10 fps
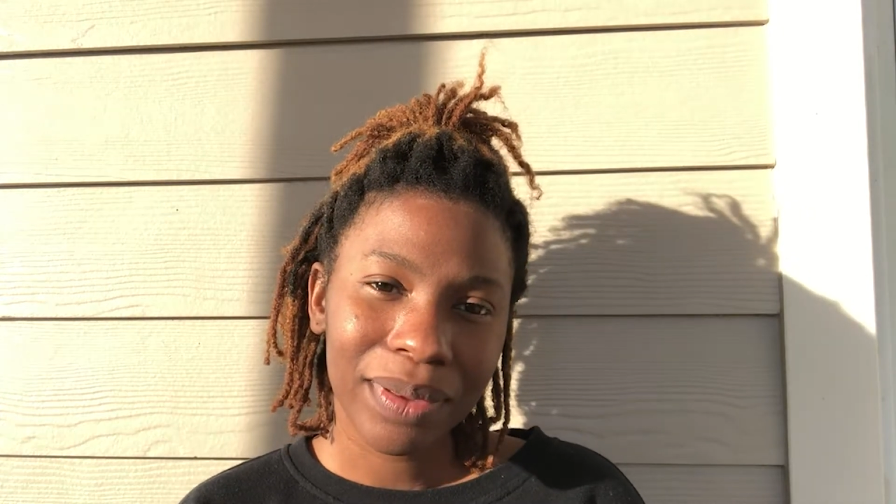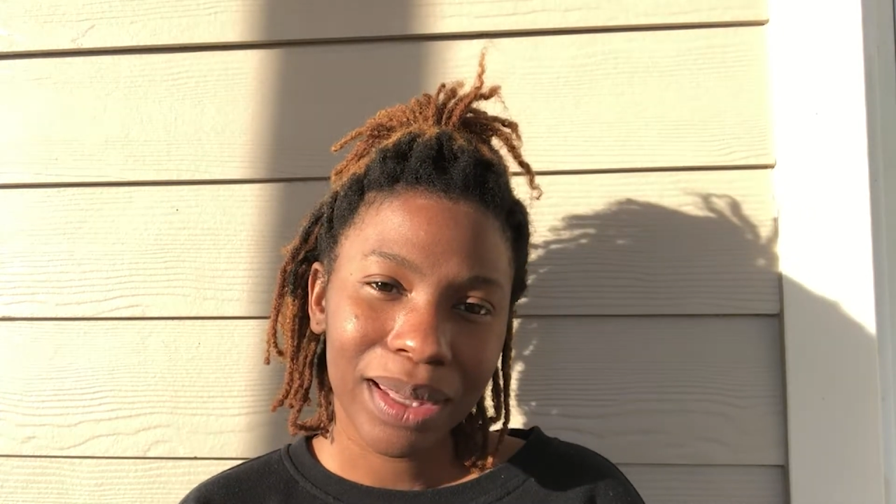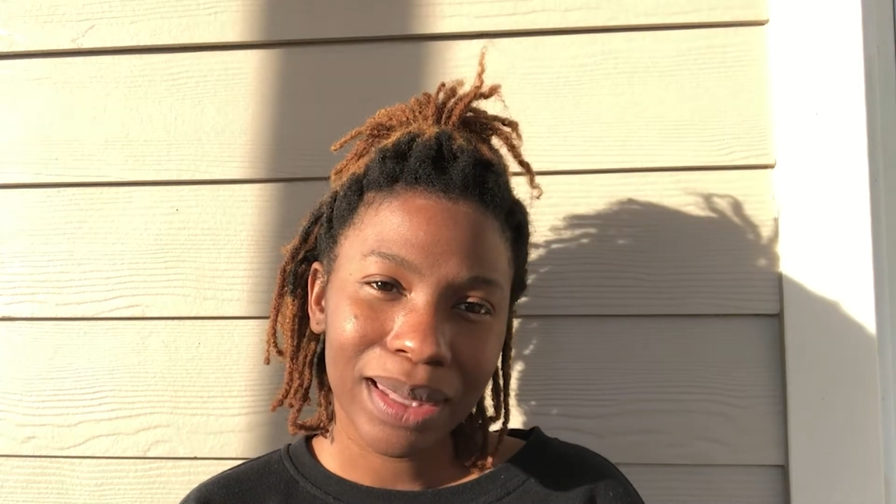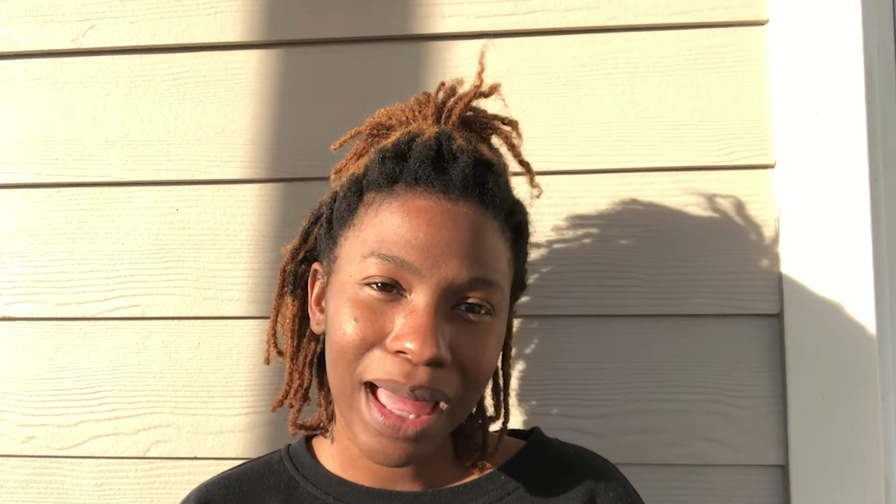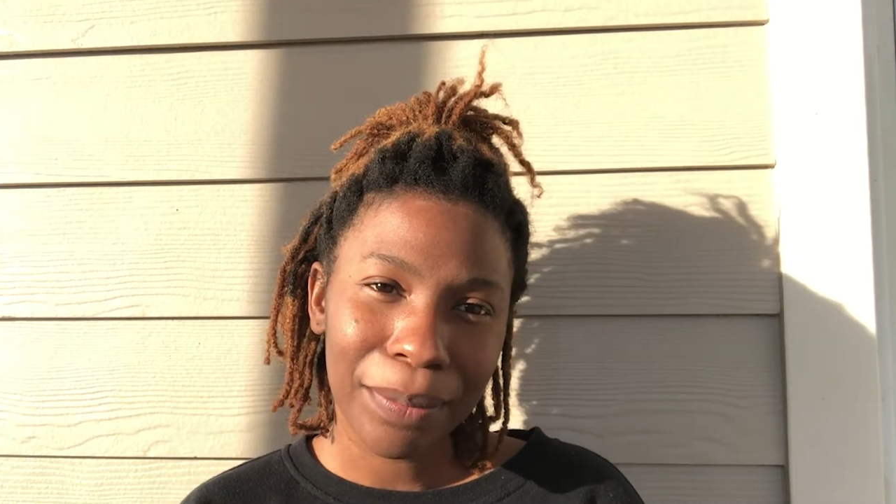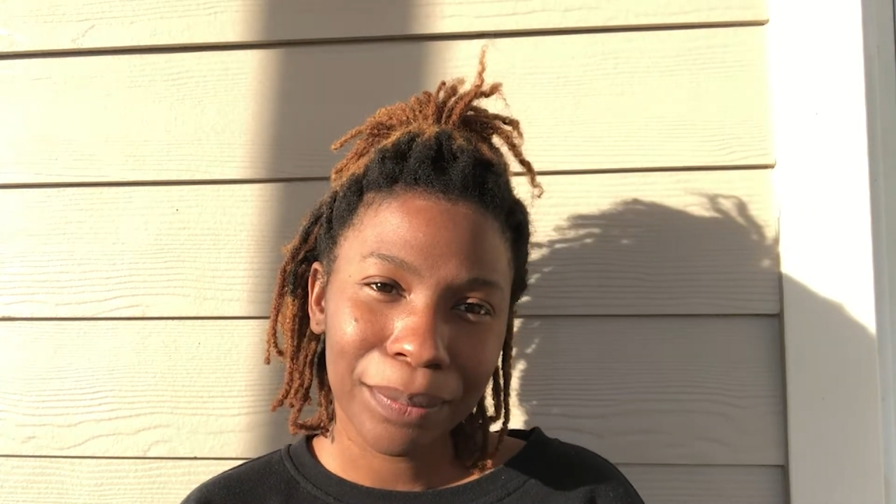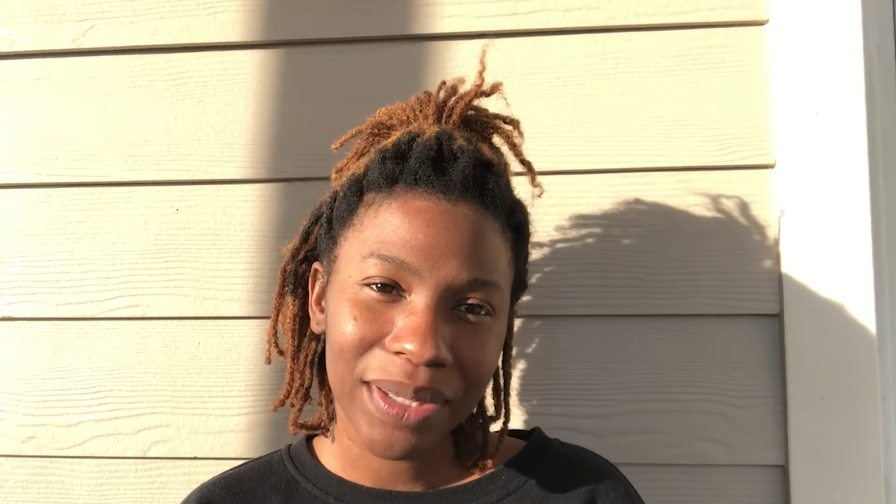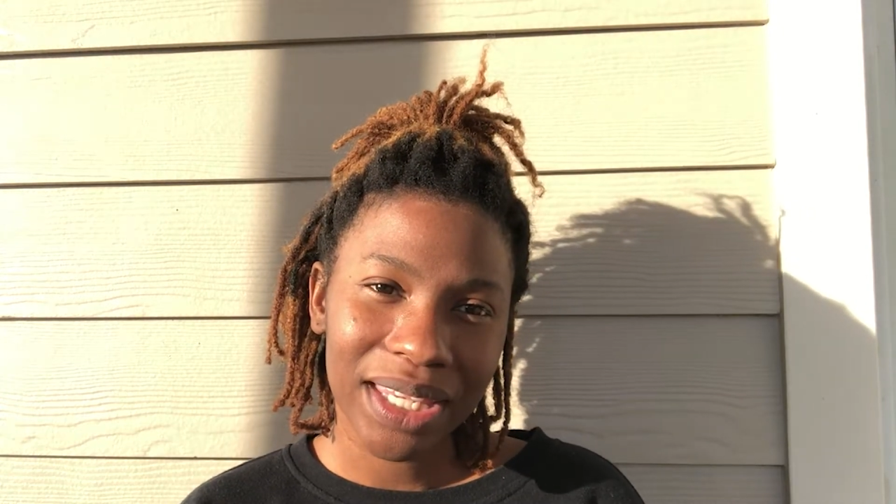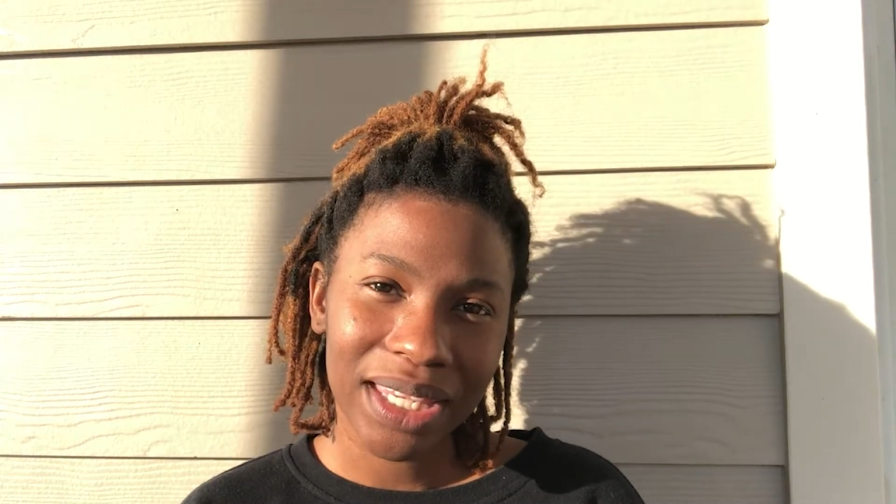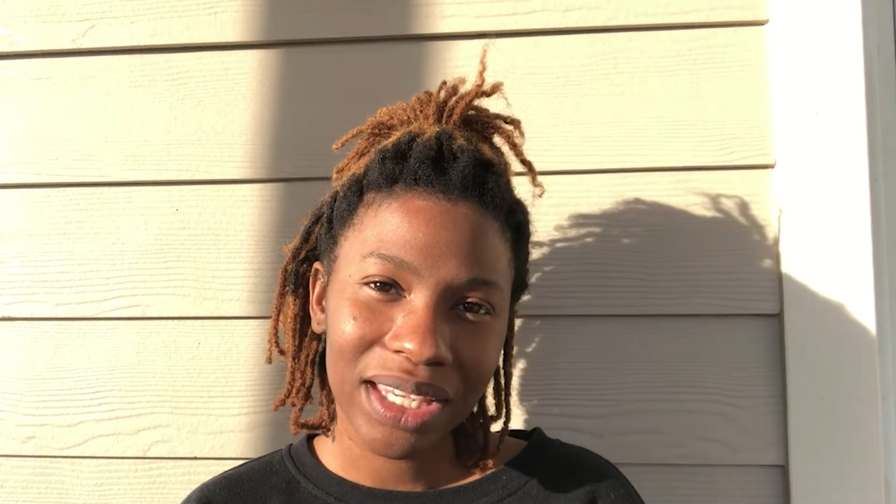let
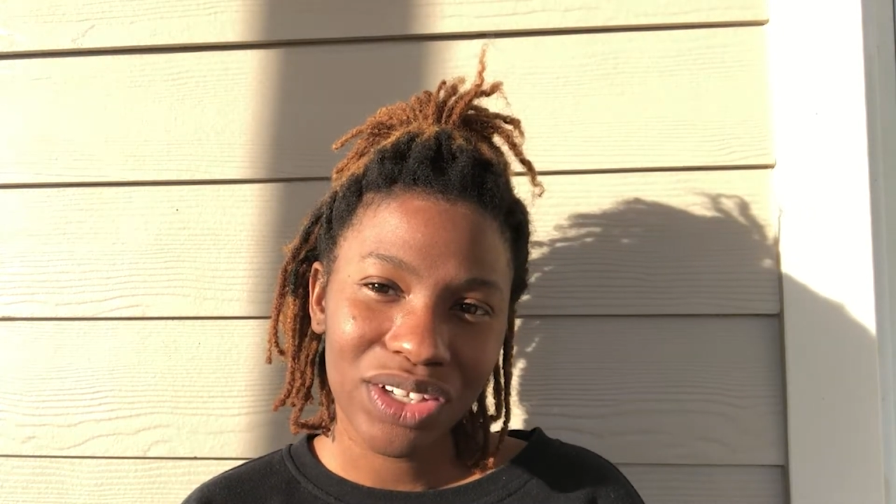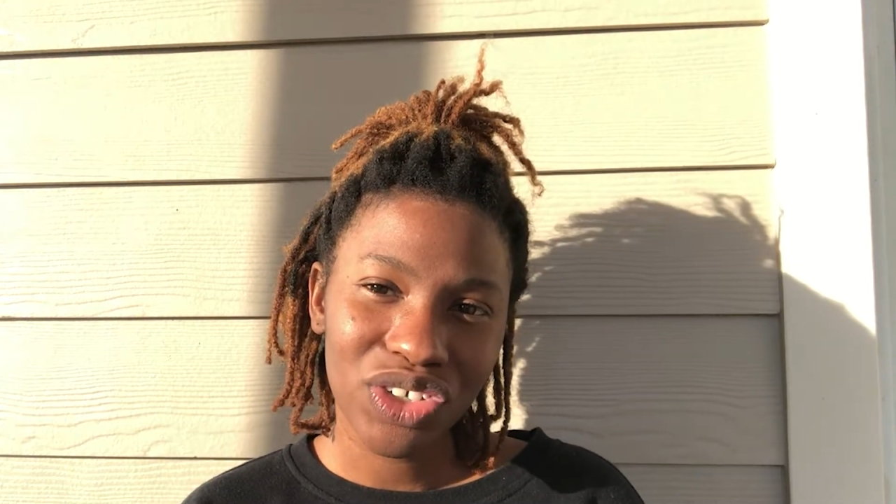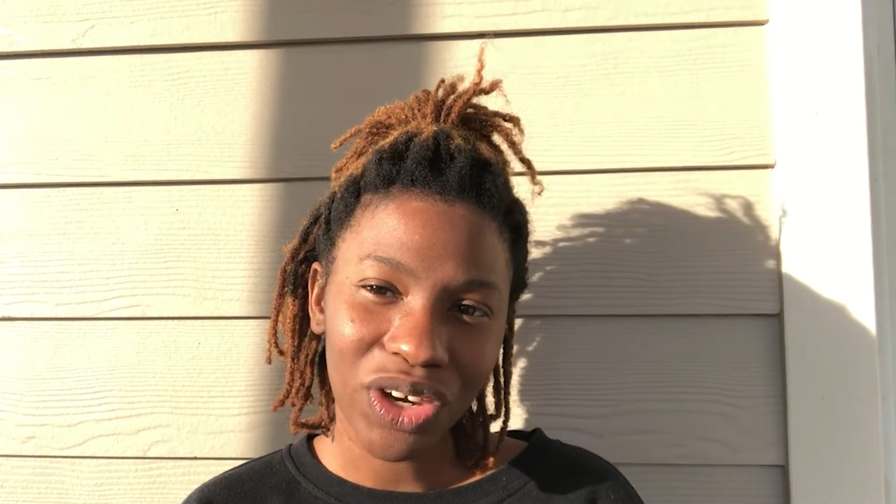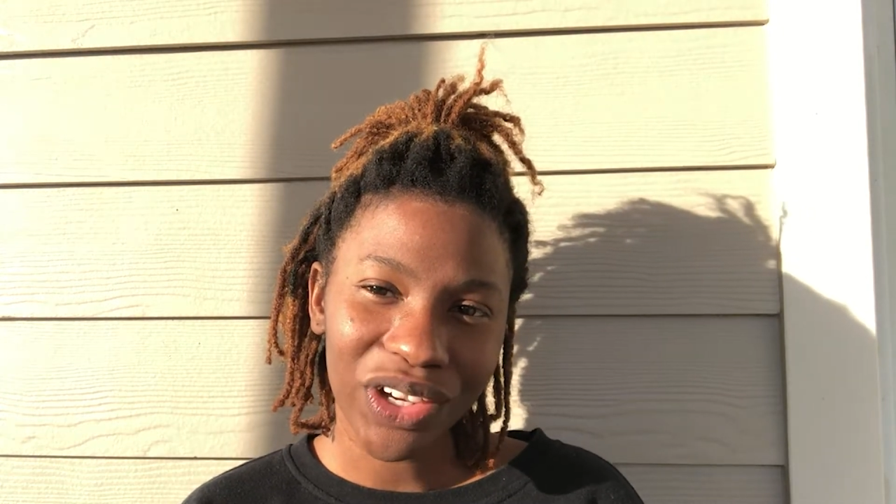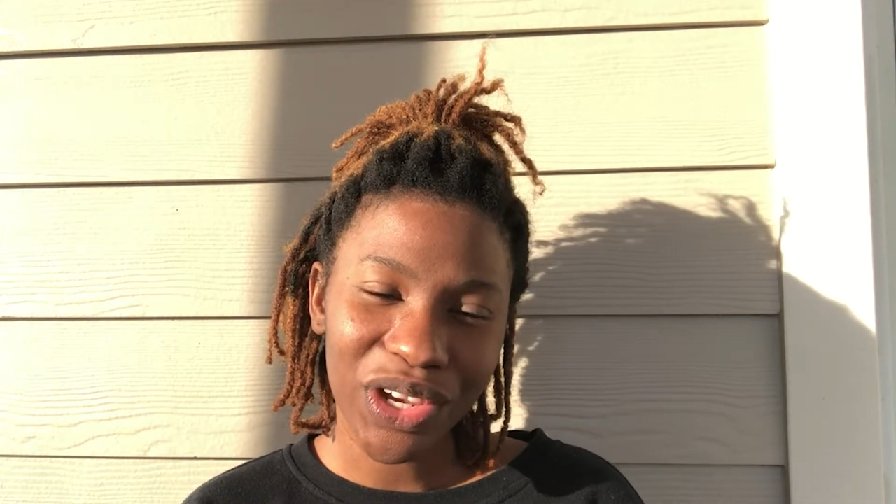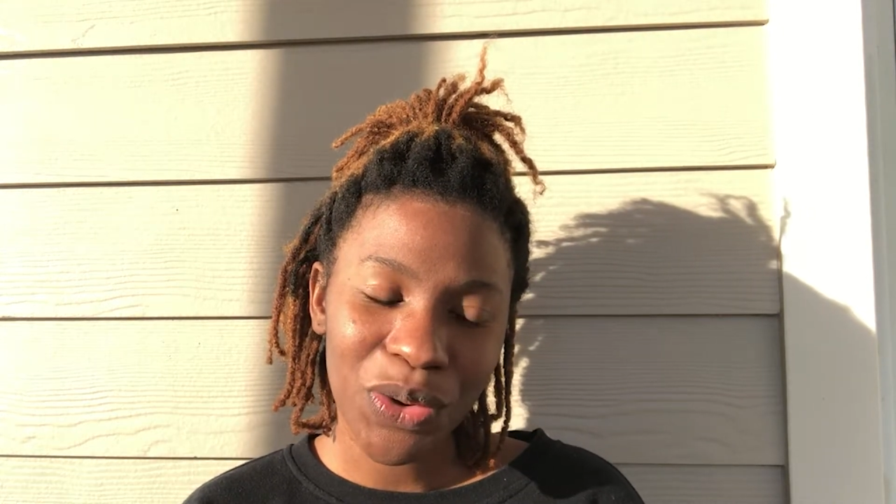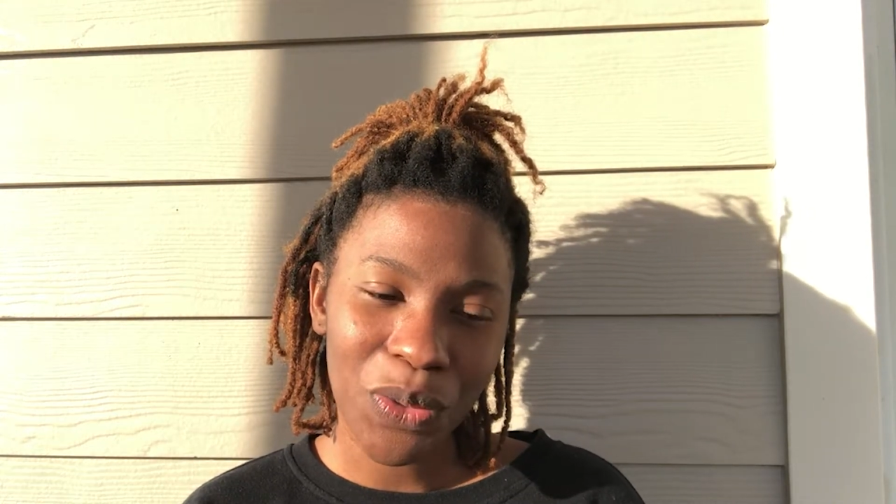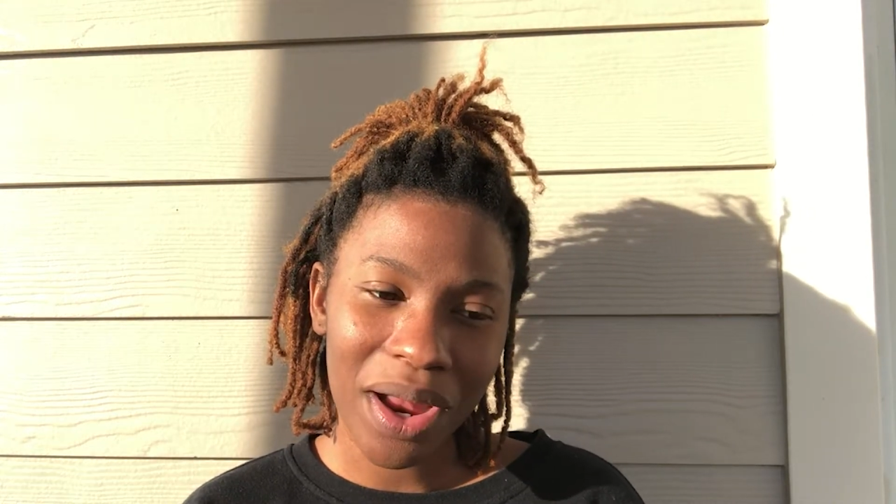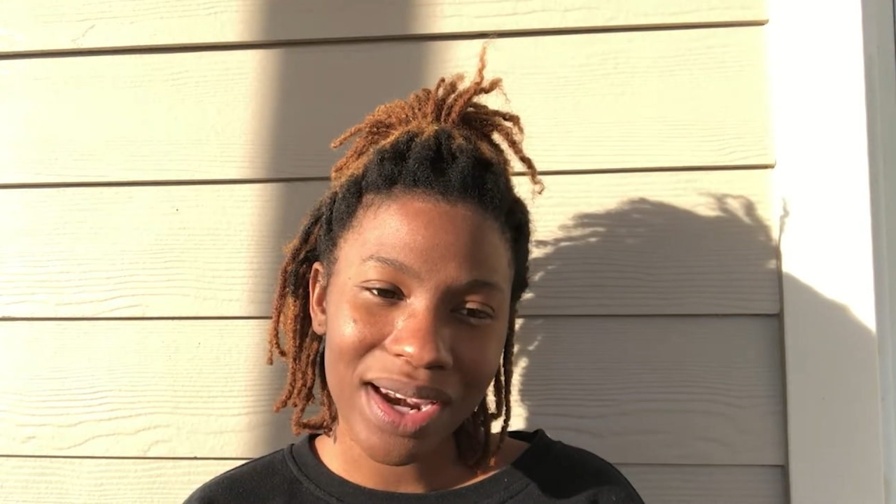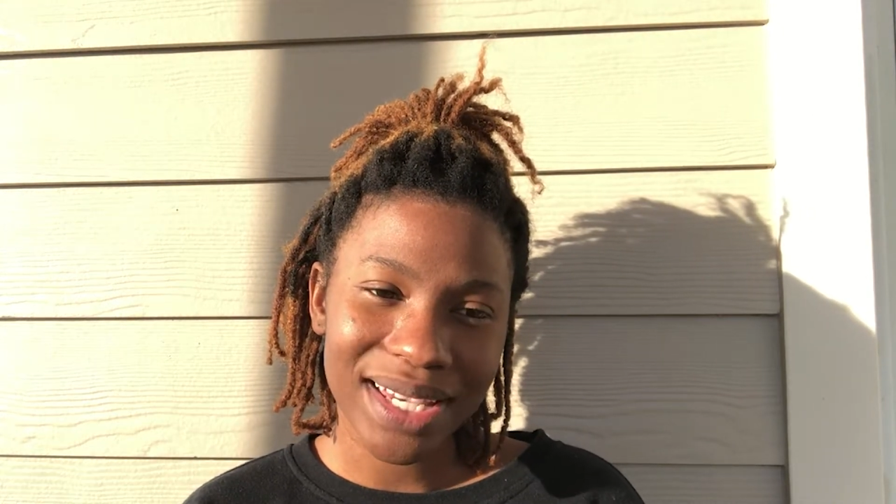me show you
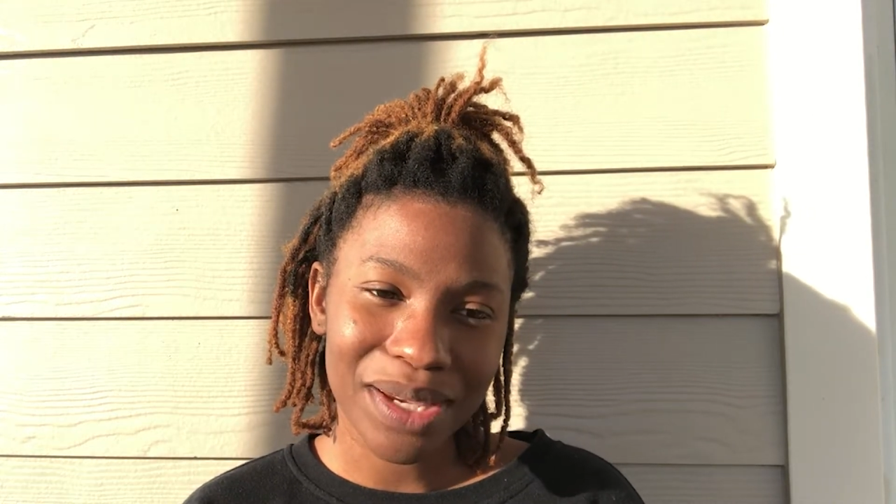what